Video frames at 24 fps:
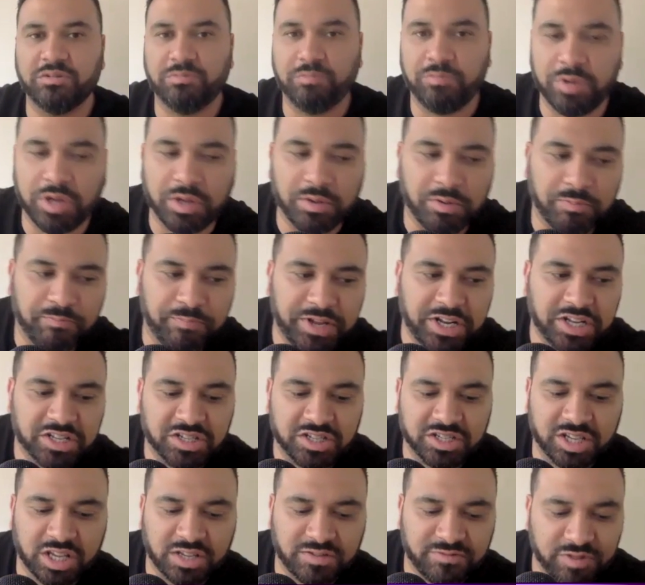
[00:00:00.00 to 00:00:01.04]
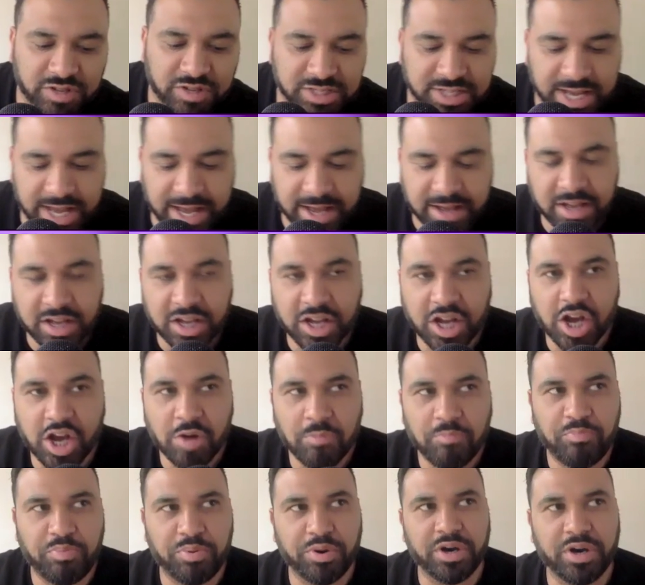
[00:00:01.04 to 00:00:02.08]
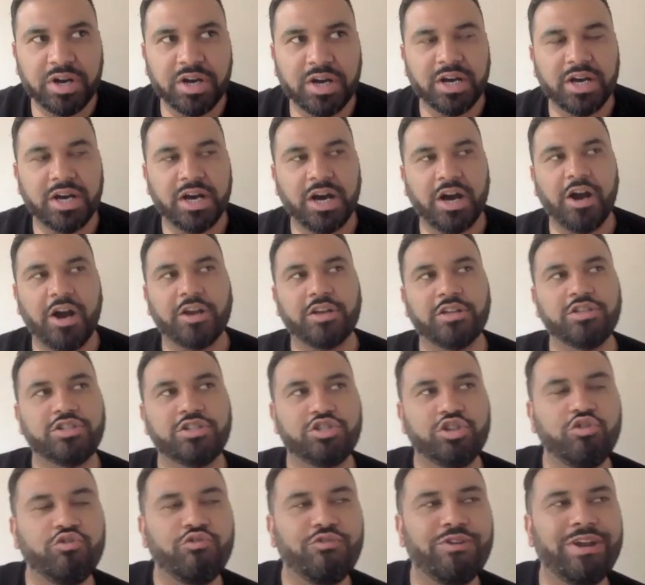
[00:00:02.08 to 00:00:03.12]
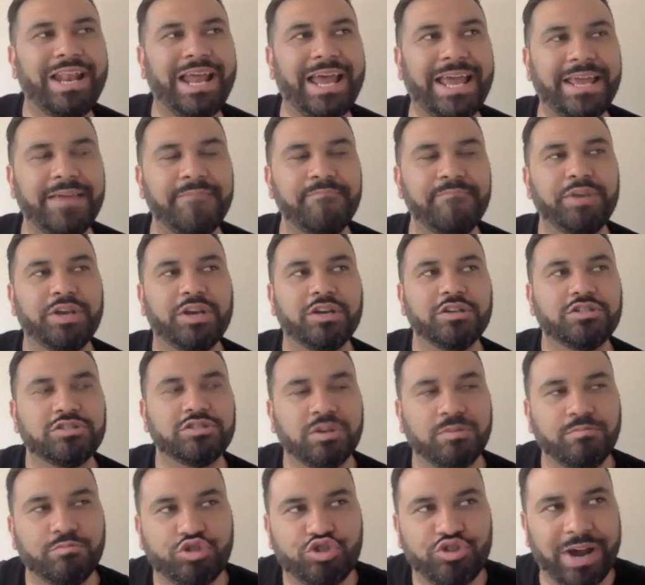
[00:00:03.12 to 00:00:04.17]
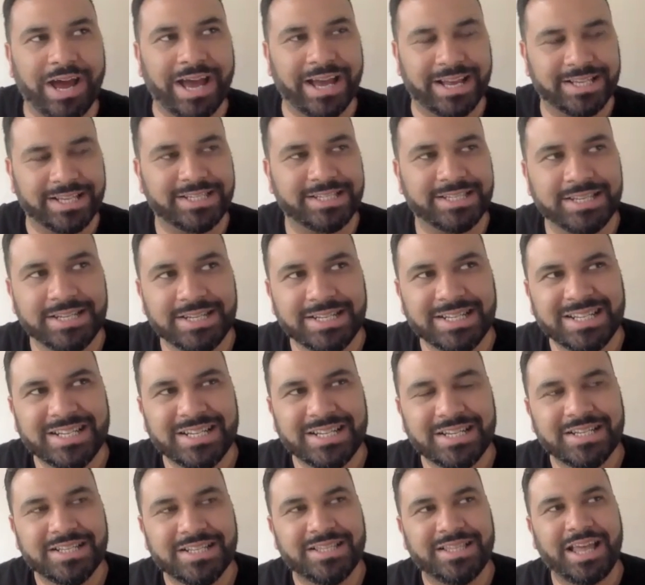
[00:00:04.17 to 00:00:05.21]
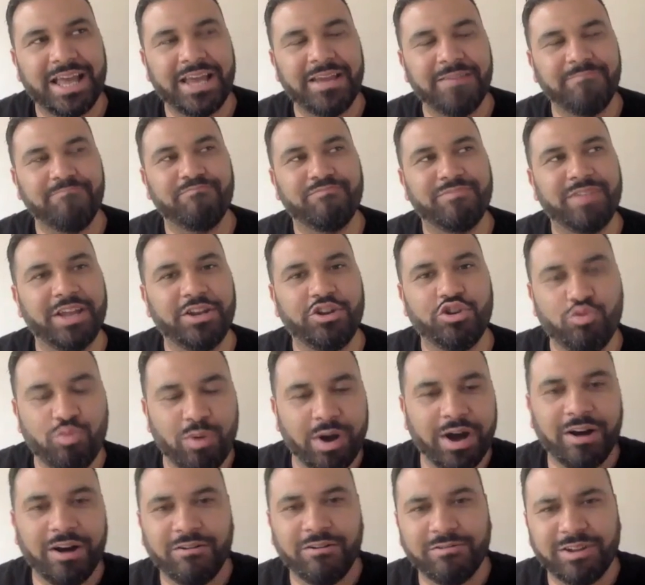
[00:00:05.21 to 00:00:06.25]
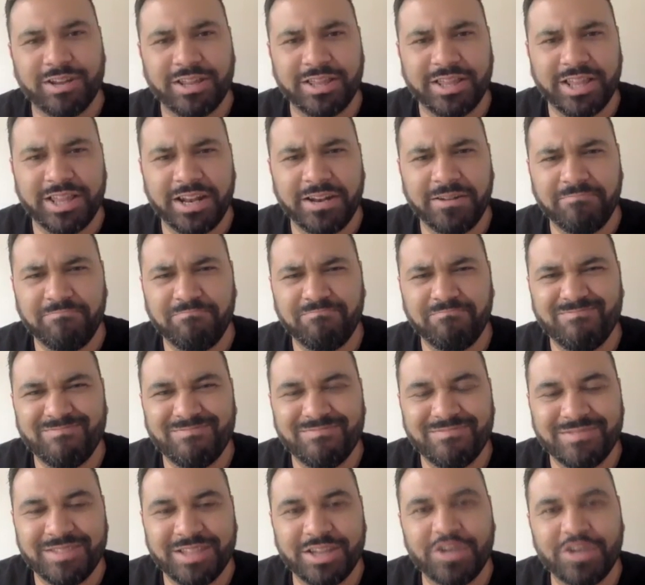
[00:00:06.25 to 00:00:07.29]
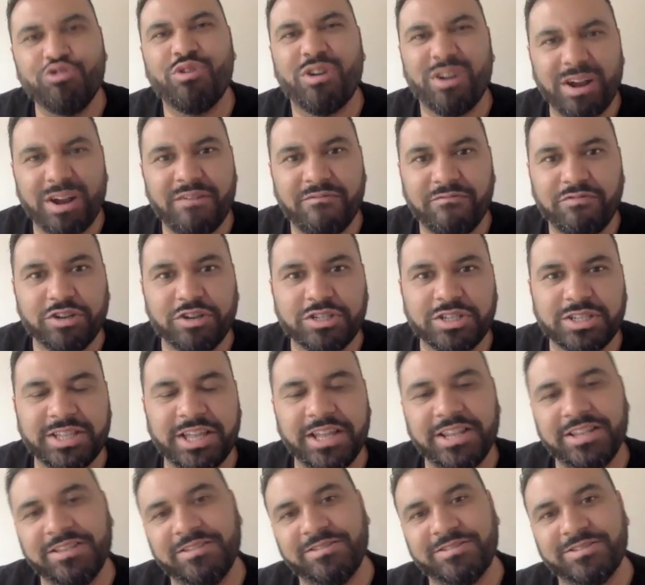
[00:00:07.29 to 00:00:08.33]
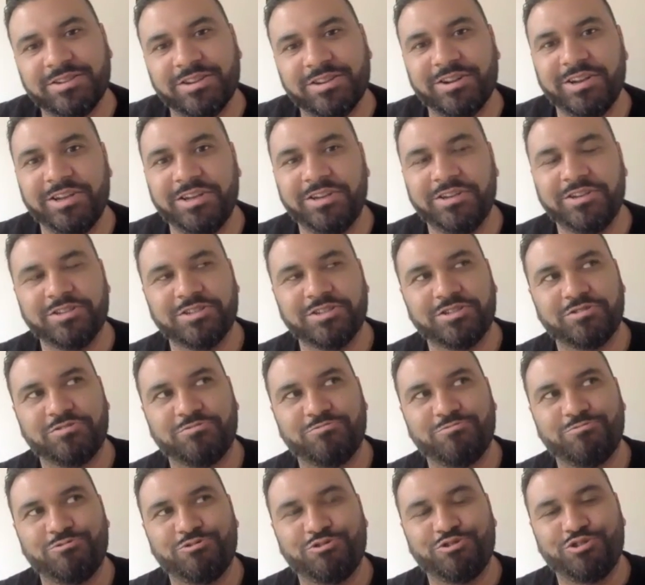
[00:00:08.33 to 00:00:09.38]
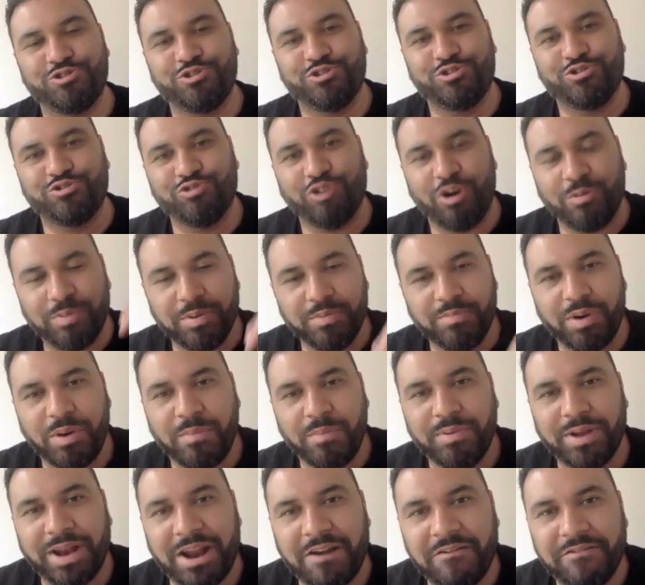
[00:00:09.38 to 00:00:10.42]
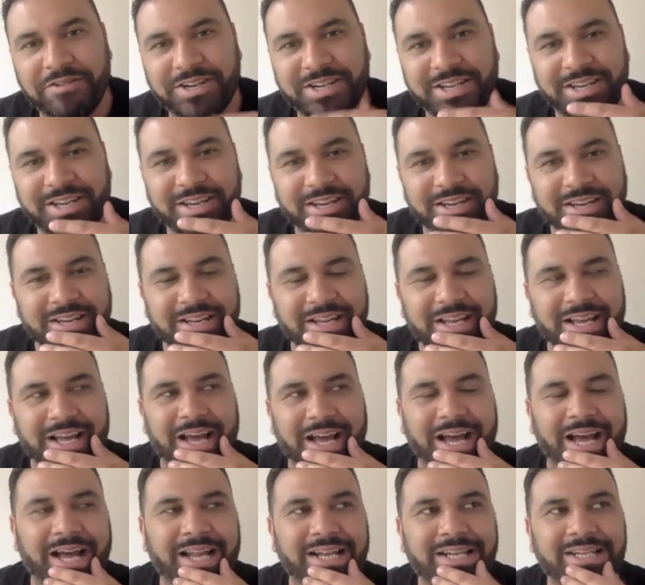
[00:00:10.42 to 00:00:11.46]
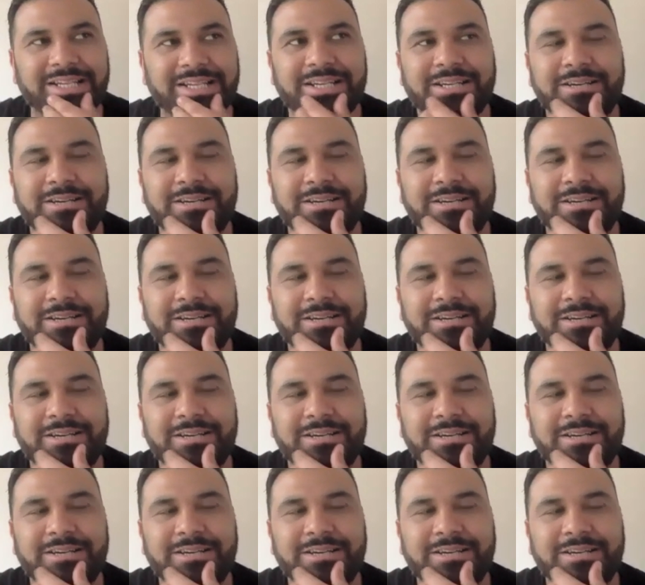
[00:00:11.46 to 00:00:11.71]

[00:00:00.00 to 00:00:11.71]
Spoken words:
been as successful as that, but I can still relate, because some tracks they do well, and then they do on average, and then suddenly you just drop in popularity, and